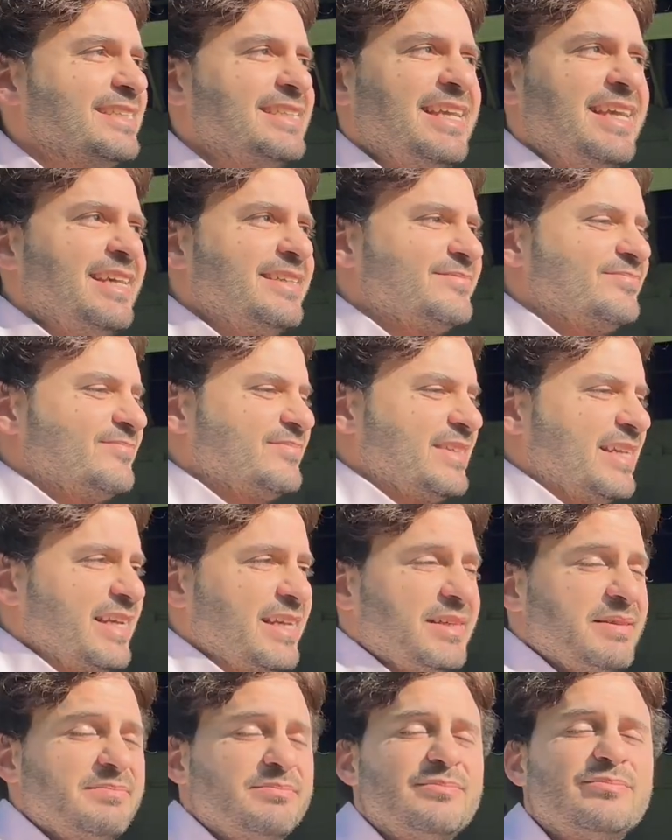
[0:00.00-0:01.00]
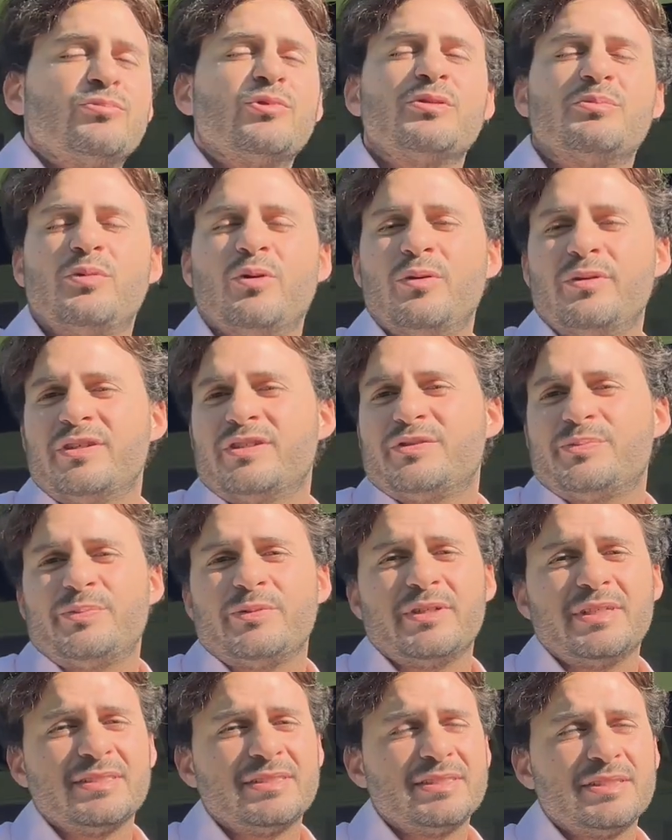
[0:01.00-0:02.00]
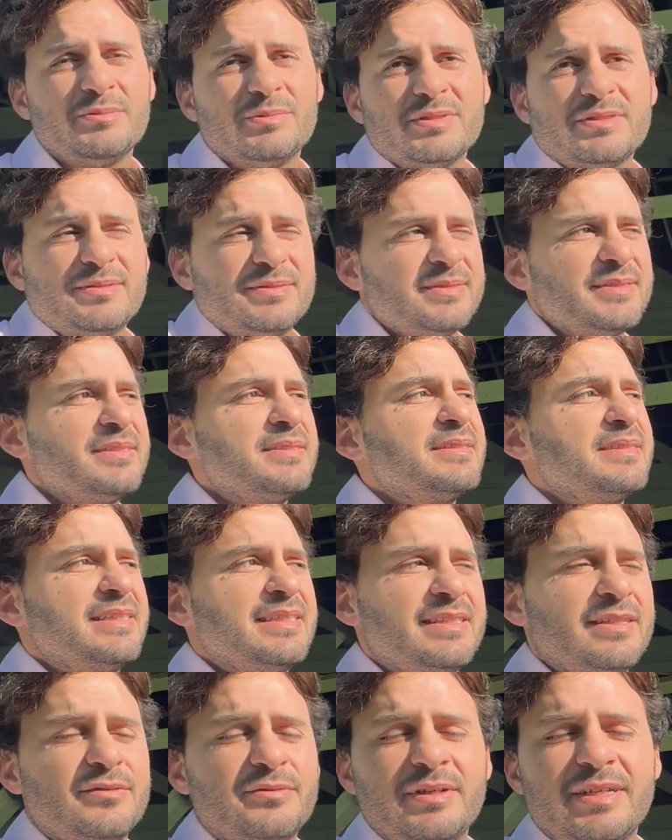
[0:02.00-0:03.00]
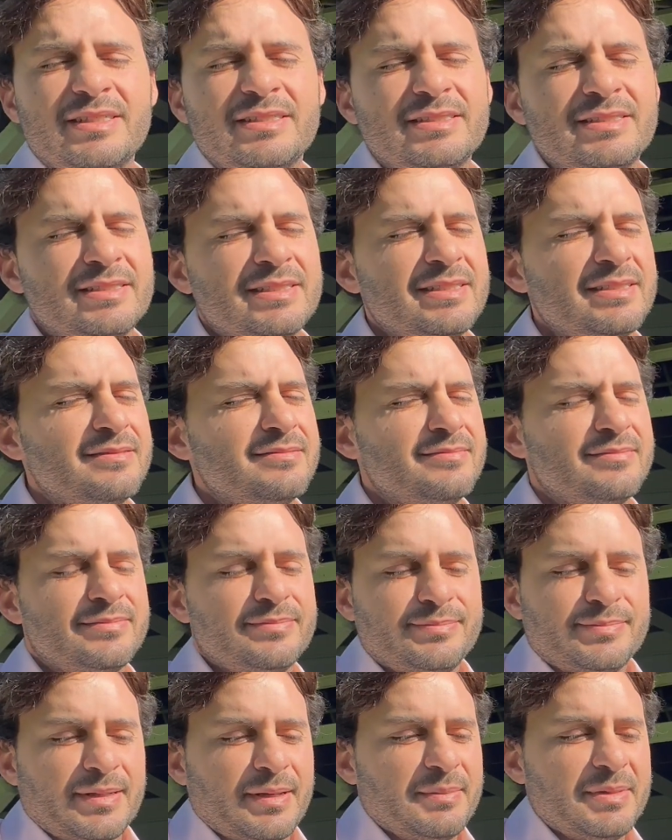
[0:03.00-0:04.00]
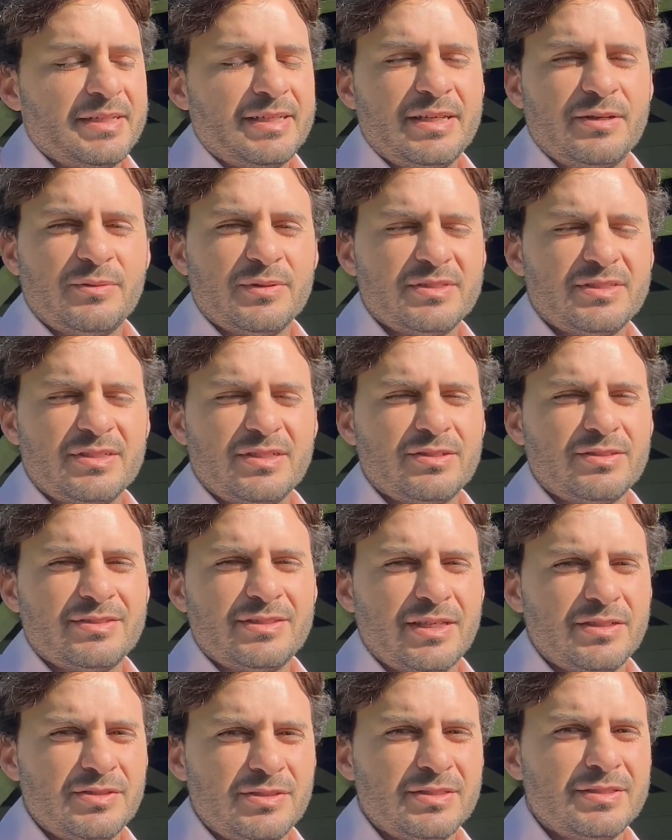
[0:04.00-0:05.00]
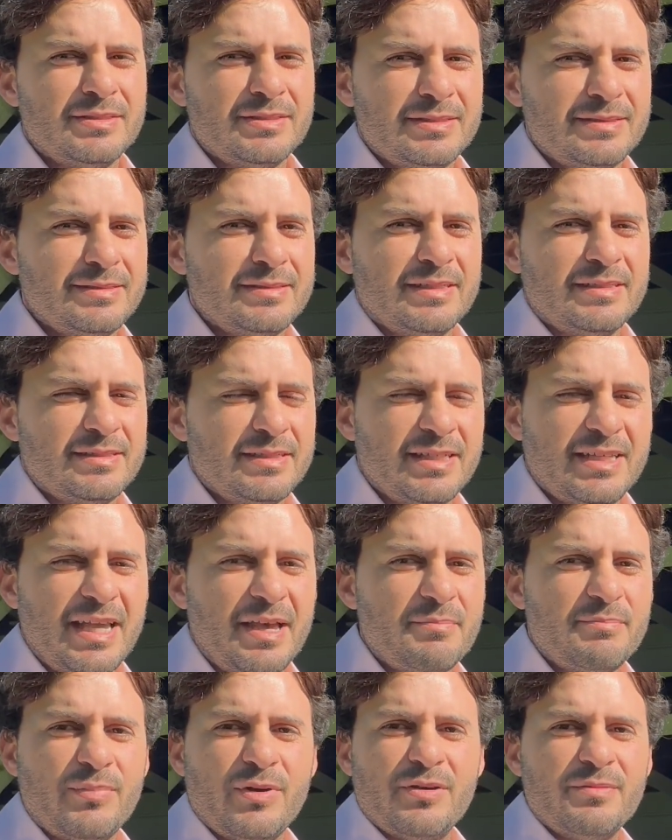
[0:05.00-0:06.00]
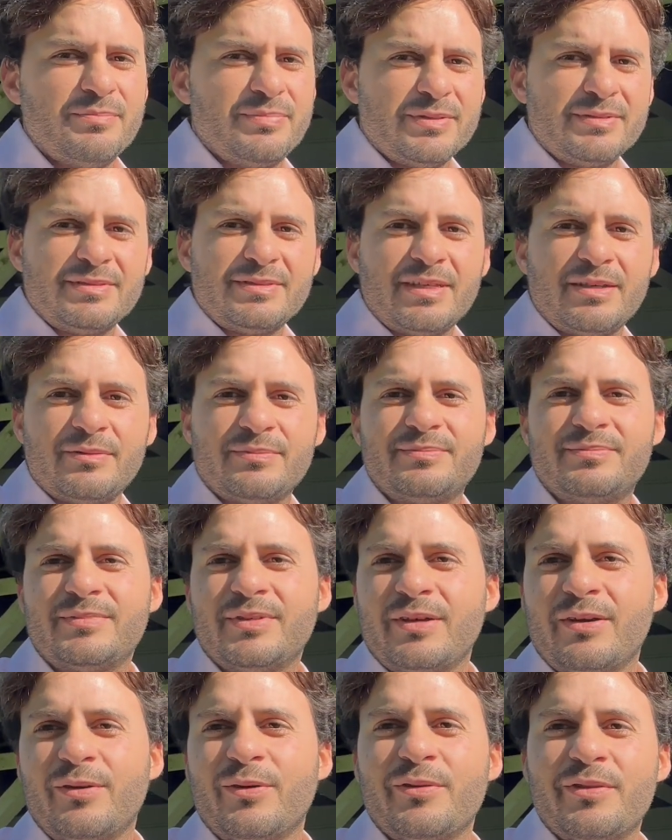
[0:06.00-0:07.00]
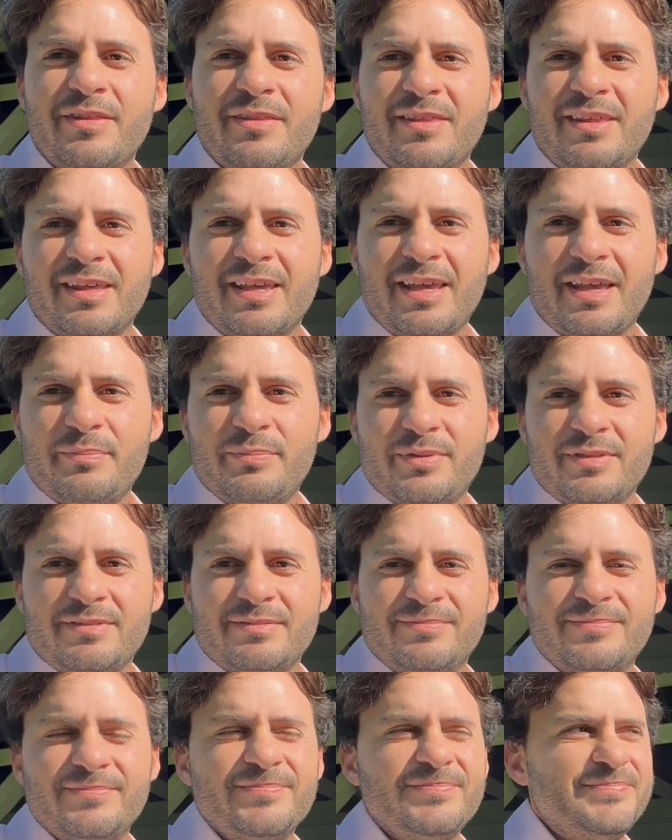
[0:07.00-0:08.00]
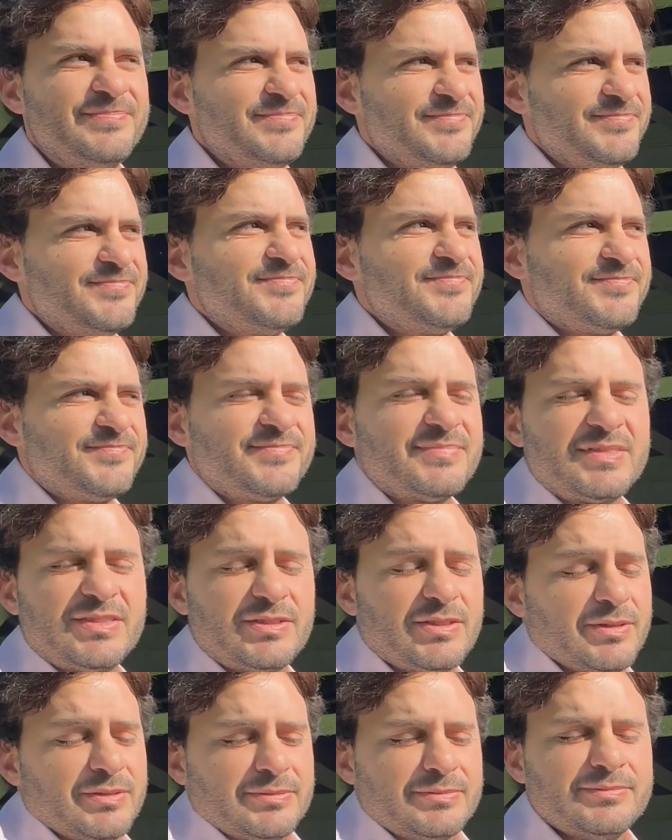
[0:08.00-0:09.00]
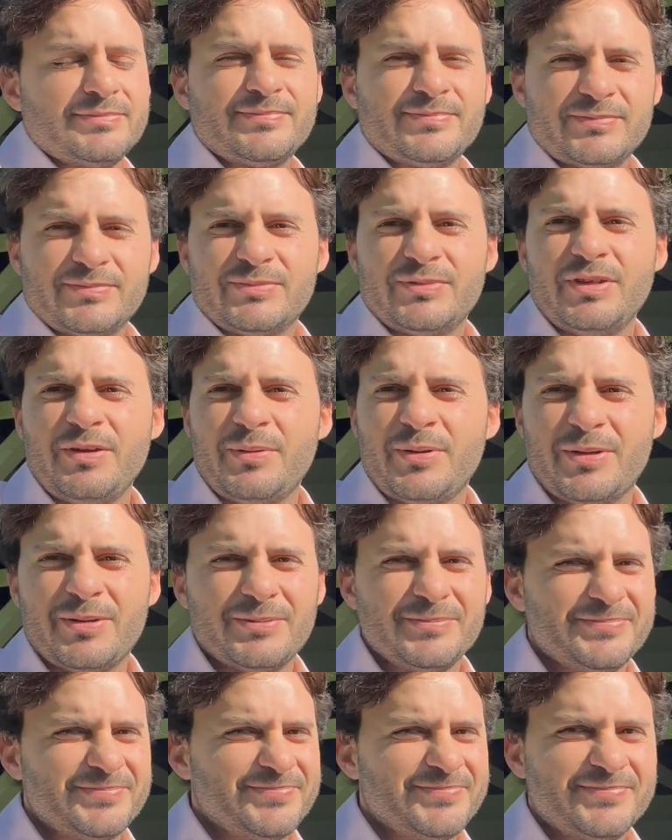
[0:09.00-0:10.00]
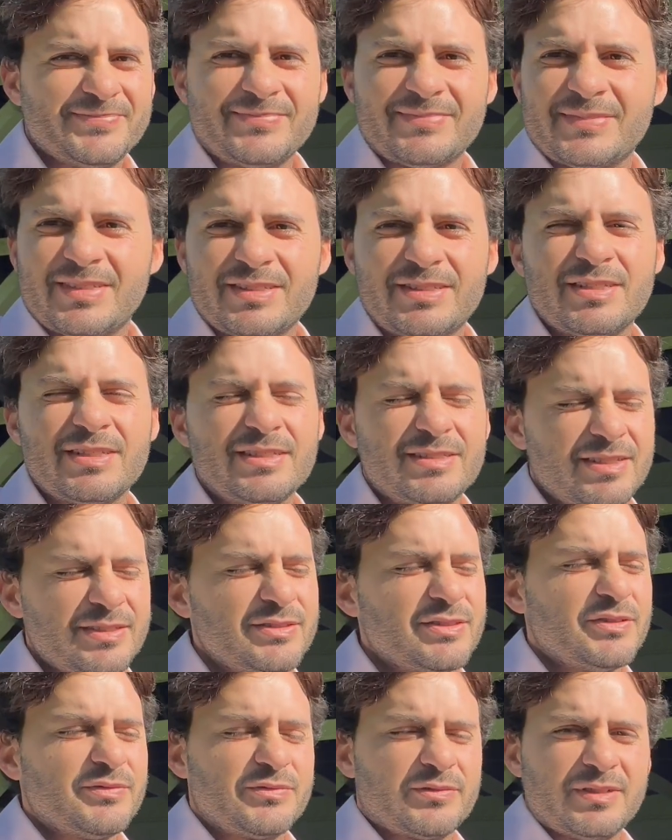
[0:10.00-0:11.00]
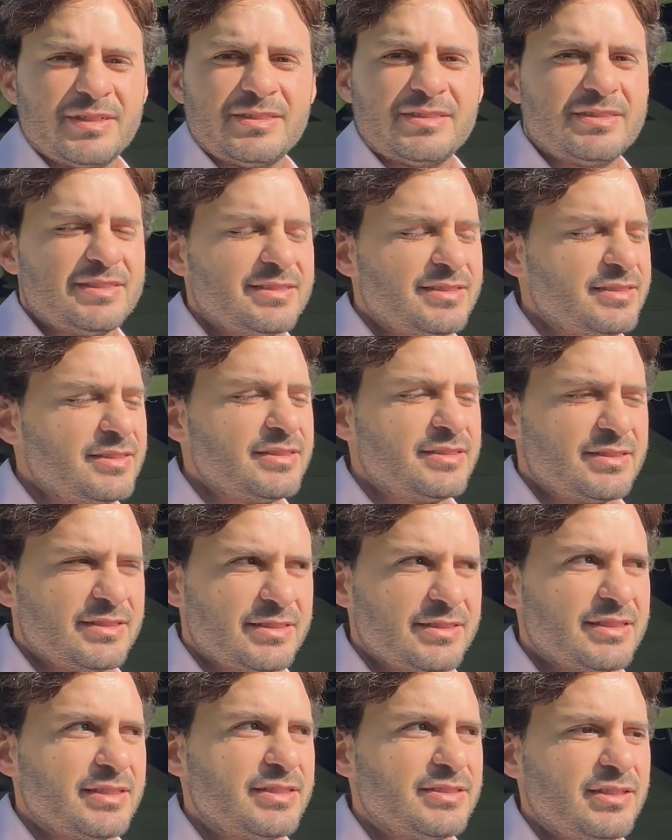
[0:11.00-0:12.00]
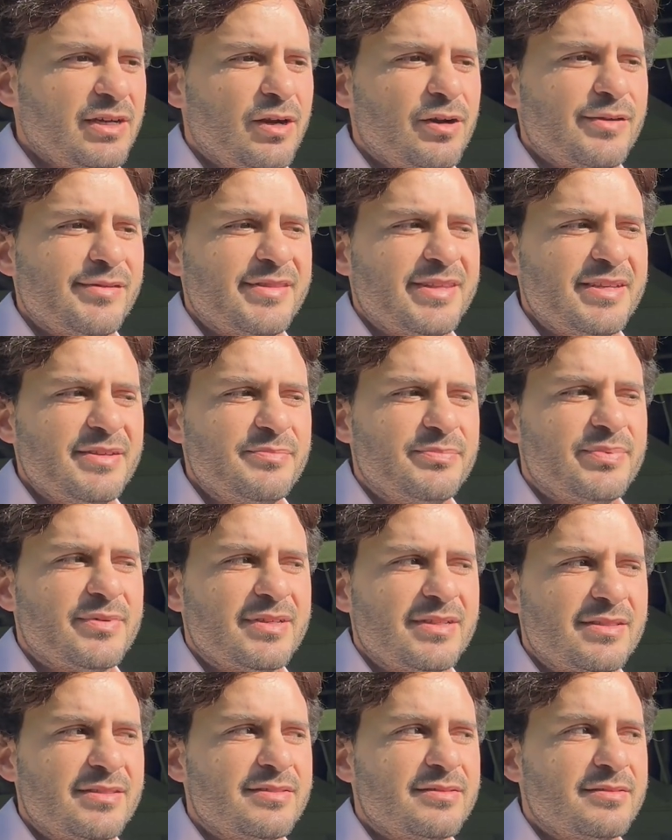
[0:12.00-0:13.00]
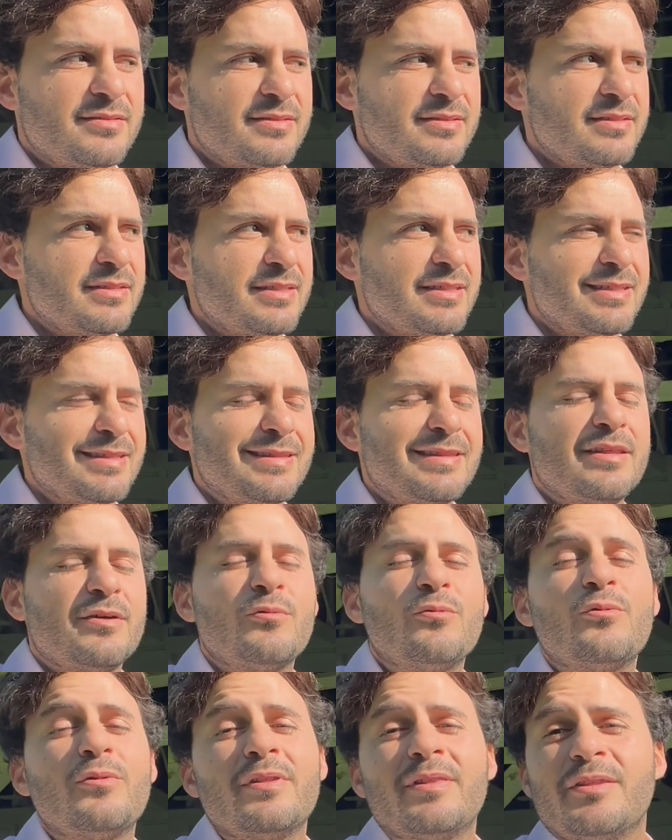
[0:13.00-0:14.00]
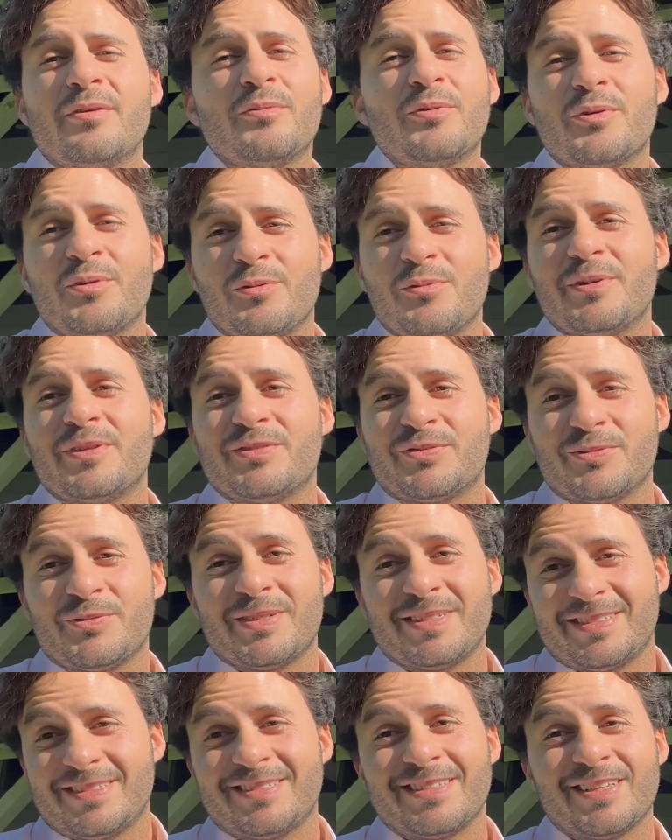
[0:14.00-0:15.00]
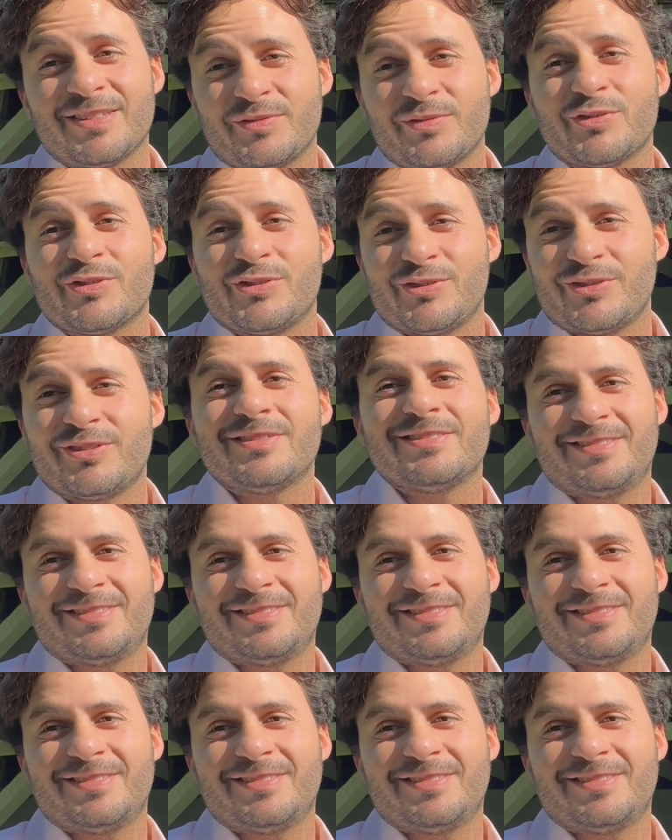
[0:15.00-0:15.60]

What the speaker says: Yeah, and with Boat Express, he was in the race. He was in contention, and he got bumped, and the other thing happened. So, you never know. It's a tough race. It's hard on them, but it's the one that we all want to win. That's for sure.